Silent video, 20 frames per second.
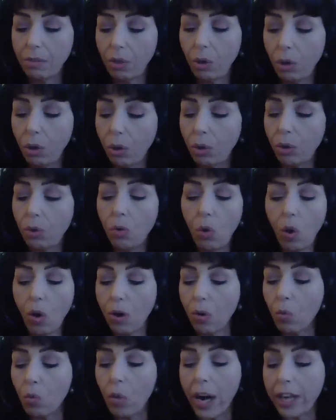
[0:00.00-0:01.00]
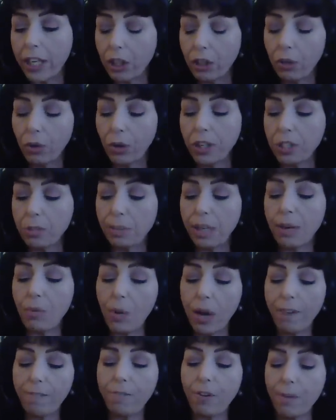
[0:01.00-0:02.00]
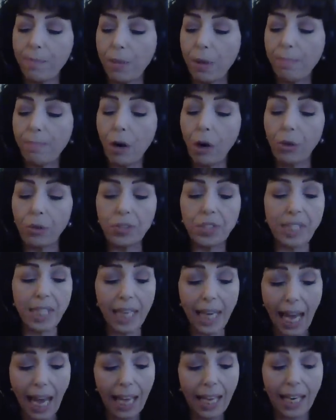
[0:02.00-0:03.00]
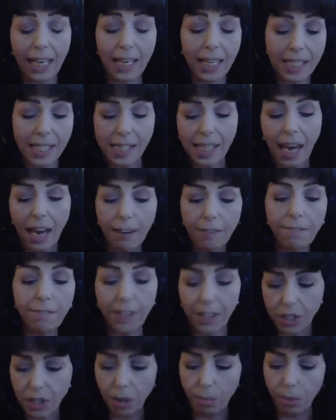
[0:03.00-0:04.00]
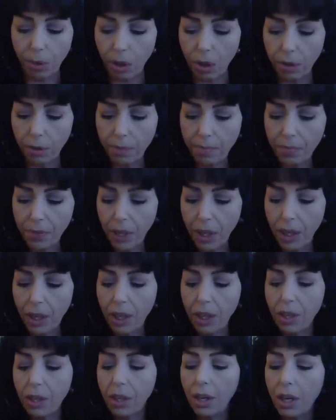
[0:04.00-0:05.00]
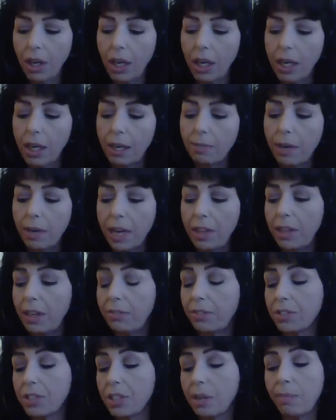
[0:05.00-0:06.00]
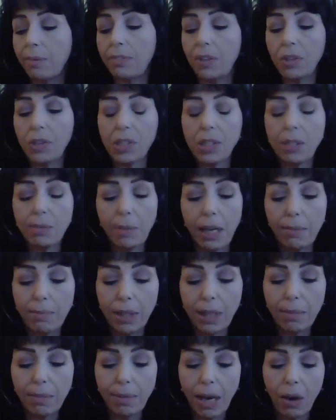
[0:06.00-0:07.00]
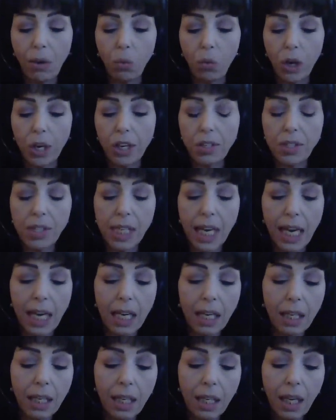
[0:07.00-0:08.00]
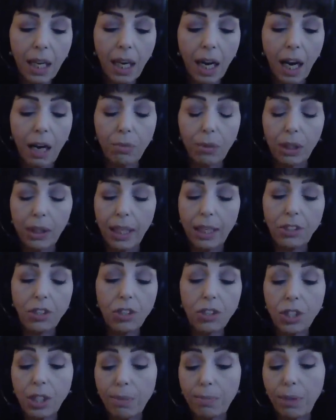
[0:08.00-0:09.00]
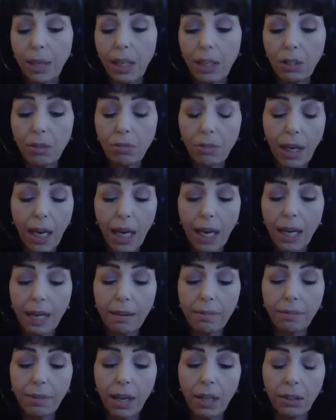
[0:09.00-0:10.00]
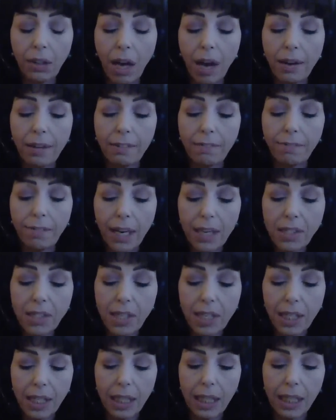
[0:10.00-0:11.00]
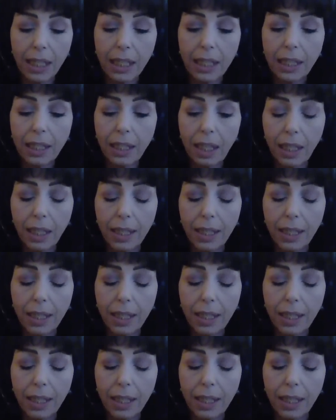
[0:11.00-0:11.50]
who or what you're going to be away from the most, and is that fixable? I think for some of you, this might be about where to take a relationship that you have a lot invested in.